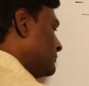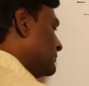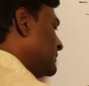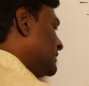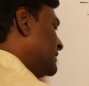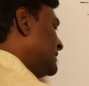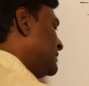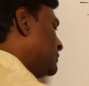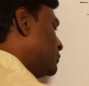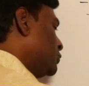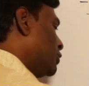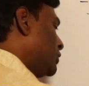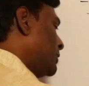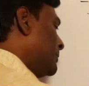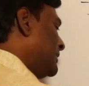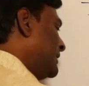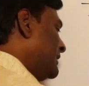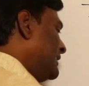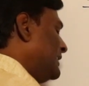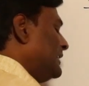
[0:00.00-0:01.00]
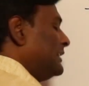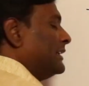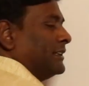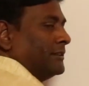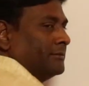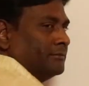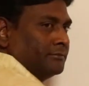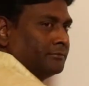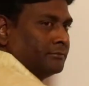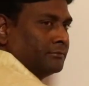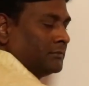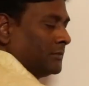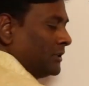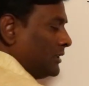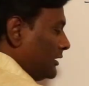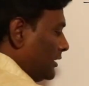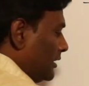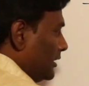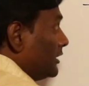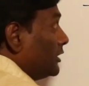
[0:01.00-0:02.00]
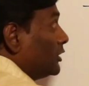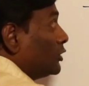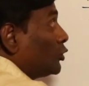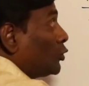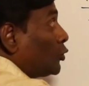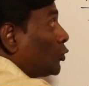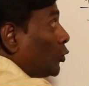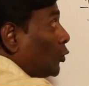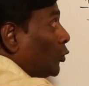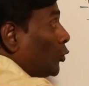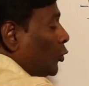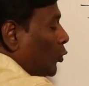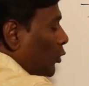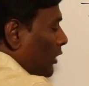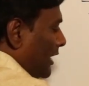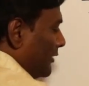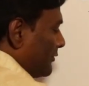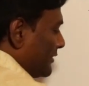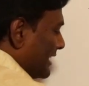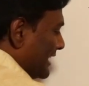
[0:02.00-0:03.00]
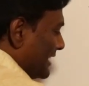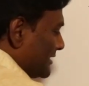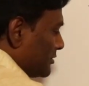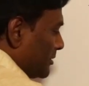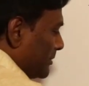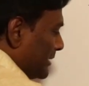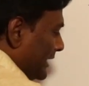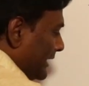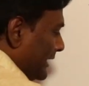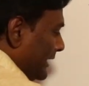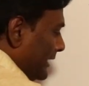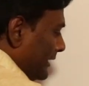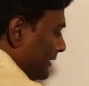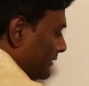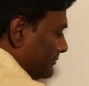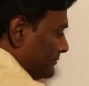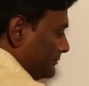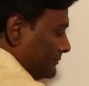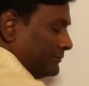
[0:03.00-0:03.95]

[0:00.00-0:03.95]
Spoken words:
this is going to be E2 of transformer A.